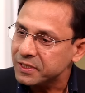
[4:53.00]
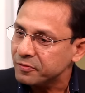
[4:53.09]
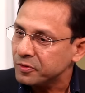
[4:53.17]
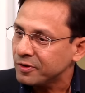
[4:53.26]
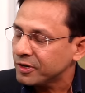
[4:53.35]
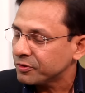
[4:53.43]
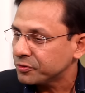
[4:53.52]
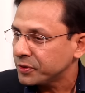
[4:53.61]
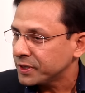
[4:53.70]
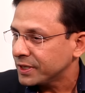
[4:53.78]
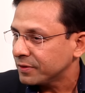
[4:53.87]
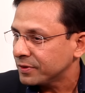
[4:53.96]
Especially if you were
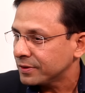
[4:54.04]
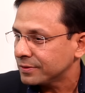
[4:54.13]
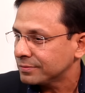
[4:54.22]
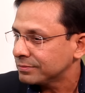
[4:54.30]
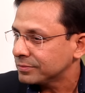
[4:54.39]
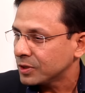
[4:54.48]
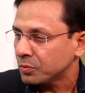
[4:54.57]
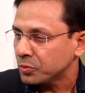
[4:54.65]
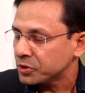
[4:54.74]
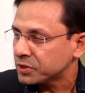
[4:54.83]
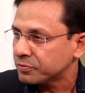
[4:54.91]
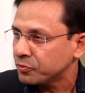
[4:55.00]
out 20, there were
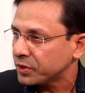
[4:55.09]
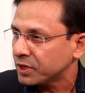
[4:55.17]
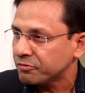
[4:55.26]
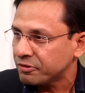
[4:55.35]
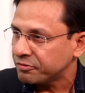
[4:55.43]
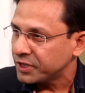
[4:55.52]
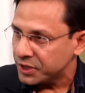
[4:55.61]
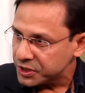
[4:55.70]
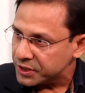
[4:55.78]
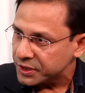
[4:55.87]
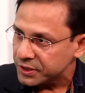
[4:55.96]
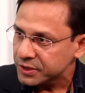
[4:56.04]
almost 14 or
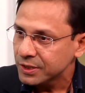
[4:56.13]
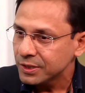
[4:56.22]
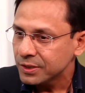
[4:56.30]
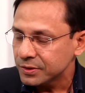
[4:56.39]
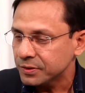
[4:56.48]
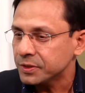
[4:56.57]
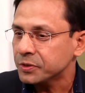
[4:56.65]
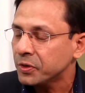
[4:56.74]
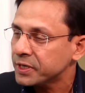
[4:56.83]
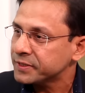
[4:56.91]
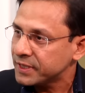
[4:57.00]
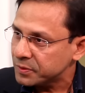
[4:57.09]
15 engineers. Right. So it
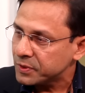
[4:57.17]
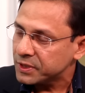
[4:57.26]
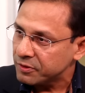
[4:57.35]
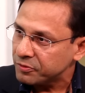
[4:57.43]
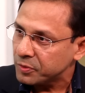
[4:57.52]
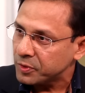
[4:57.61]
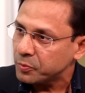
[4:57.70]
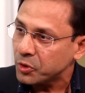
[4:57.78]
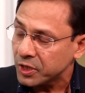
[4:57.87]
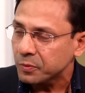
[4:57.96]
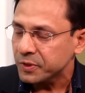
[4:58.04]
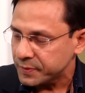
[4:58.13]
was quite a sizable team from
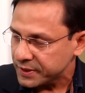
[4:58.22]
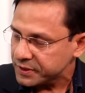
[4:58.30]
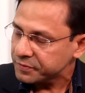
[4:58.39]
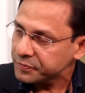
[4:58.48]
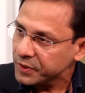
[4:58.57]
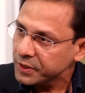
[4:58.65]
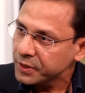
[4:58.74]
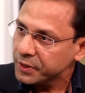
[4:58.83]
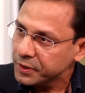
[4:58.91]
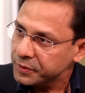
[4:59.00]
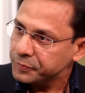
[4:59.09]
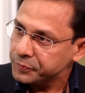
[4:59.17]
a right. product perspective.
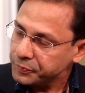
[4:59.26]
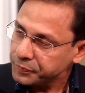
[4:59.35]
Right.